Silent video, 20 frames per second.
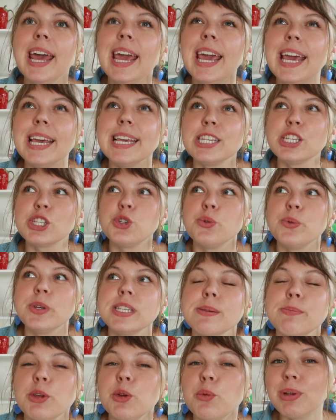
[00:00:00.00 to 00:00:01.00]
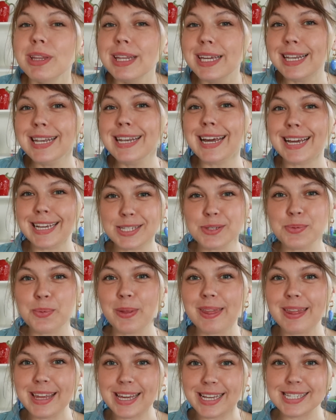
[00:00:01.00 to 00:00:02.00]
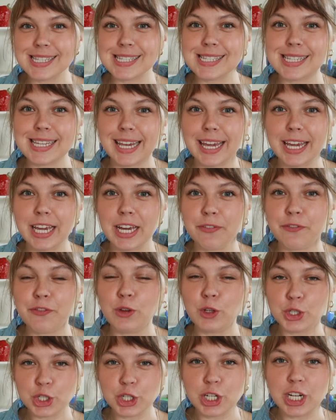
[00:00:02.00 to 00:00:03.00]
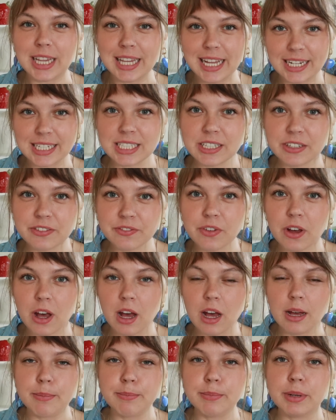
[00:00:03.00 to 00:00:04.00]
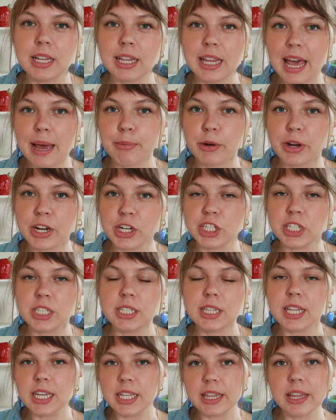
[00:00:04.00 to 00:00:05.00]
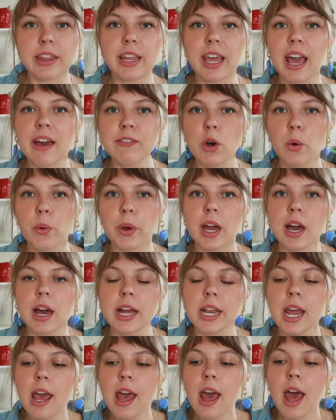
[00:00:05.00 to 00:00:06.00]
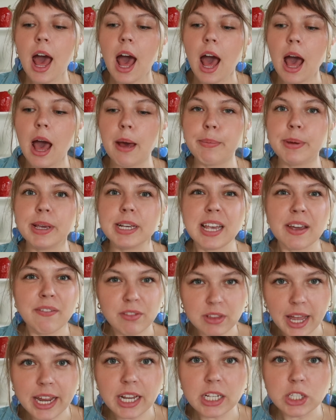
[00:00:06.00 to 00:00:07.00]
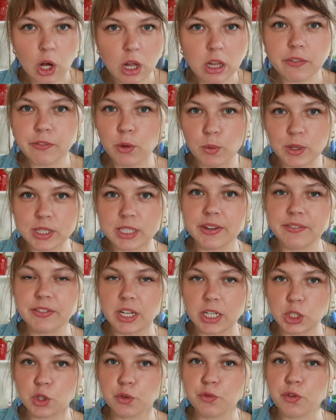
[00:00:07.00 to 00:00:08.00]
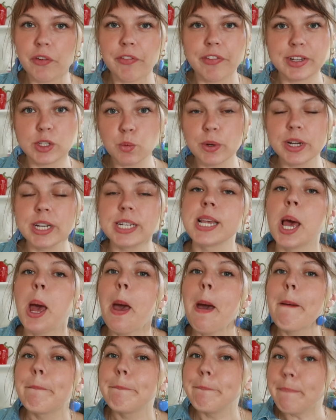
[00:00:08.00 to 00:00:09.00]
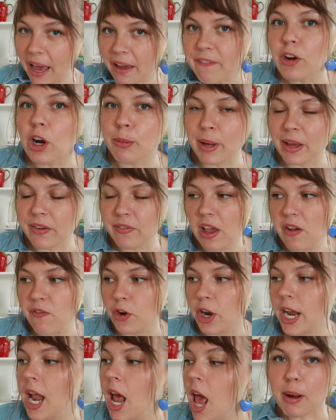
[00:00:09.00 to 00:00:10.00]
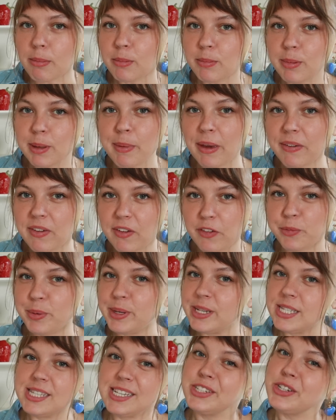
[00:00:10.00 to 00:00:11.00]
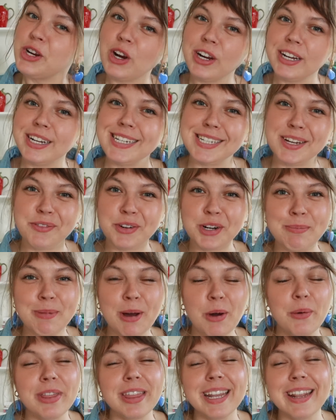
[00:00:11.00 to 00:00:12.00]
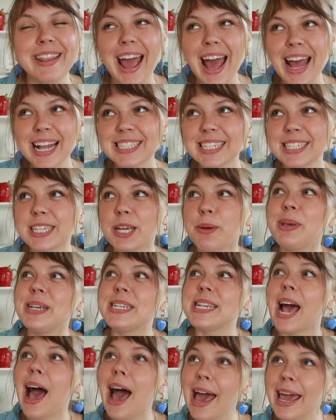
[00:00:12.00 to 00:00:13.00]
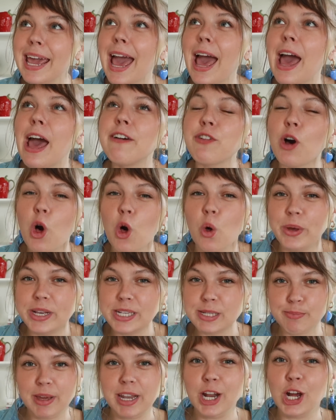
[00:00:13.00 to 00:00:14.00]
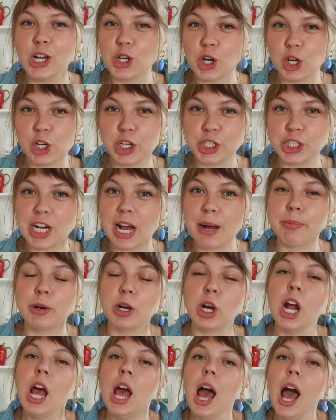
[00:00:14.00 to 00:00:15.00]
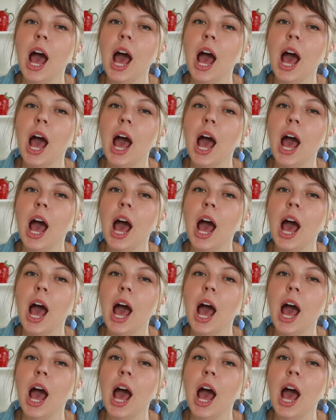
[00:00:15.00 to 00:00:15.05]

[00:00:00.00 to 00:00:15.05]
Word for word: is doing something really nice with this like future collective um, collaboration thing that they have going on uh, because I've liked all of the ones I've done so far. This one is by far my favorite. Probably my favorite piece that Target has ever come out with. And that says a lot because I have always been a Target shopper.